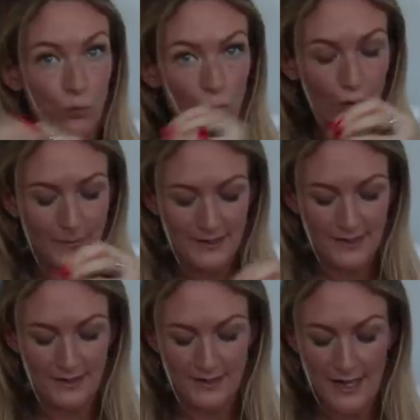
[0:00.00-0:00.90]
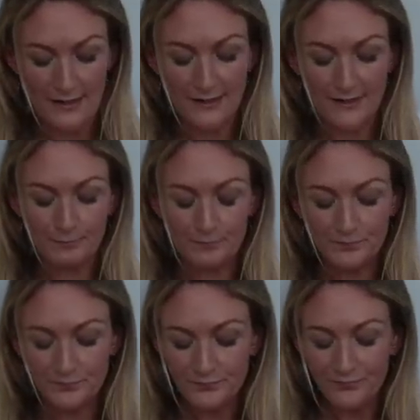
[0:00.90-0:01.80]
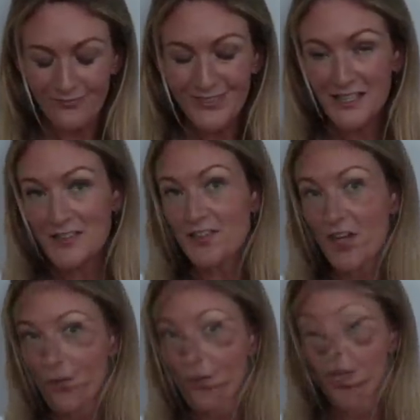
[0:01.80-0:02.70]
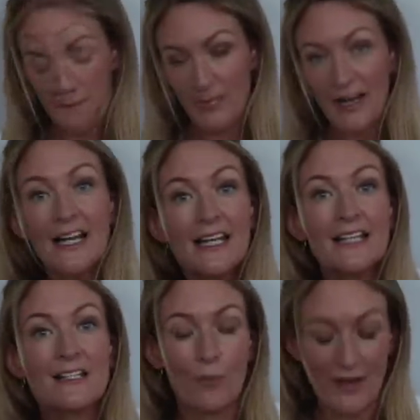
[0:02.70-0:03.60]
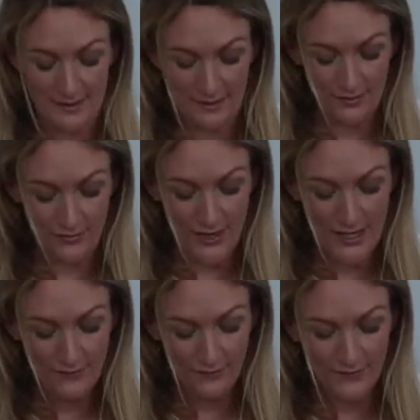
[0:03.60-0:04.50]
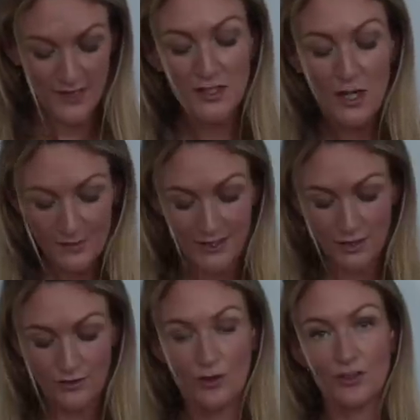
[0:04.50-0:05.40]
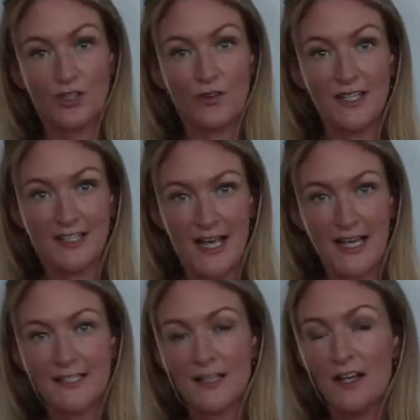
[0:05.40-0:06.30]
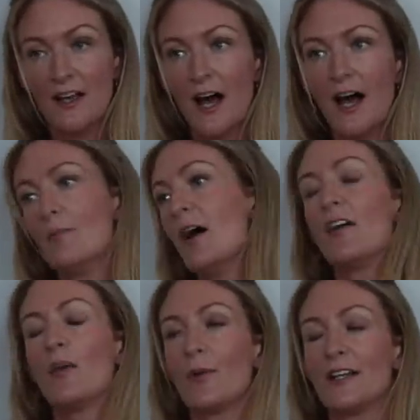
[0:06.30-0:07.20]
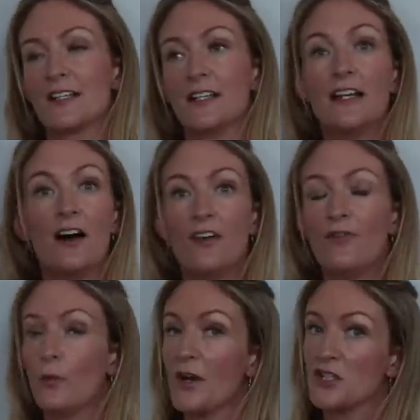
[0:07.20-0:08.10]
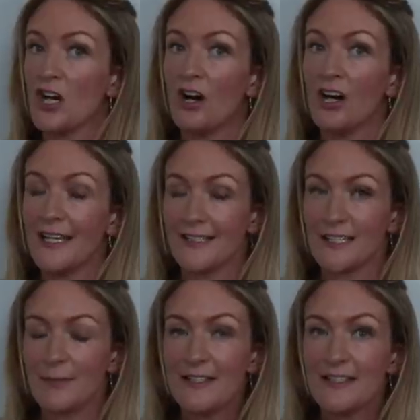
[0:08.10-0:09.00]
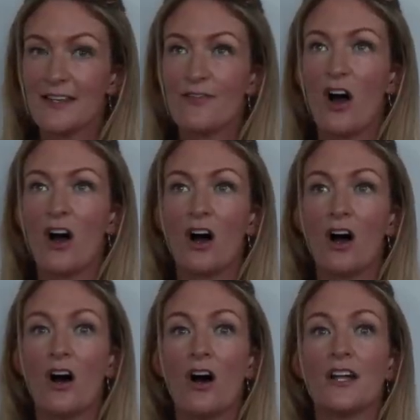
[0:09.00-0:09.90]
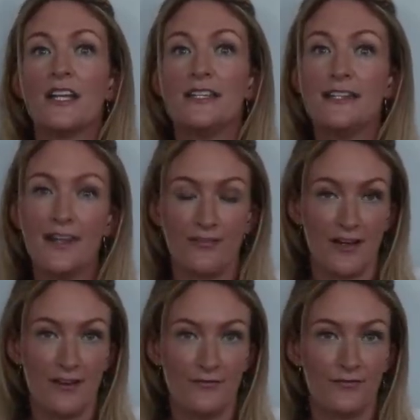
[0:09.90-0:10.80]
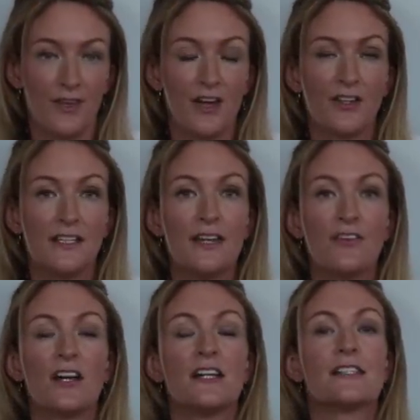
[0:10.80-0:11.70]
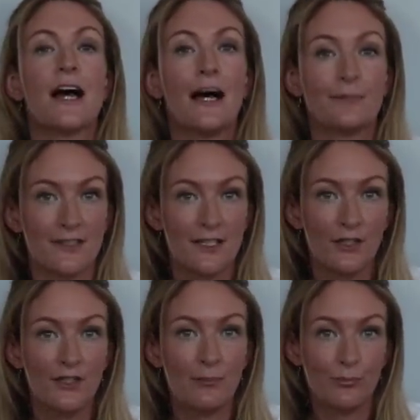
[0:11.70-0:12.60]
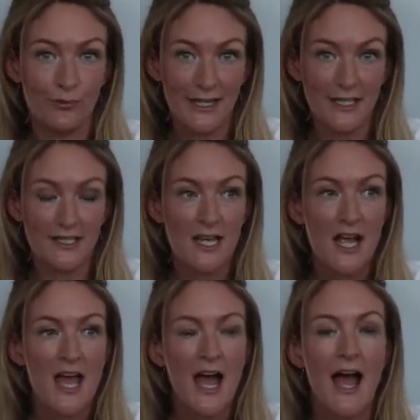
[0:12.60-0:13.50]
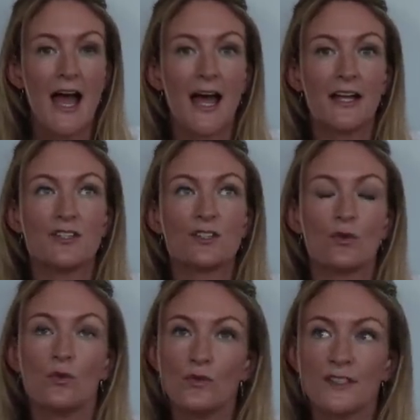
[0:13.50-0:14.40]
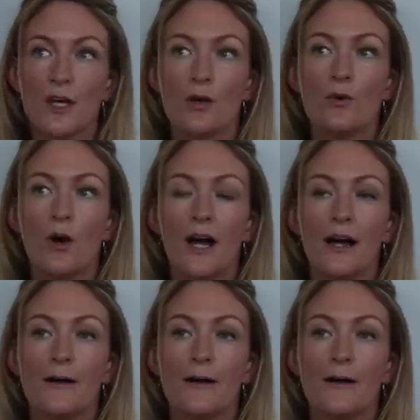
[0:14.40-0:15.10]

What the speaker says: It warps the cells. So please wear sunscreen. There's no excuse not to these days. Other brands I love, which are less expensive, are Nivea. I think Nivea is absolutely brilliant. And also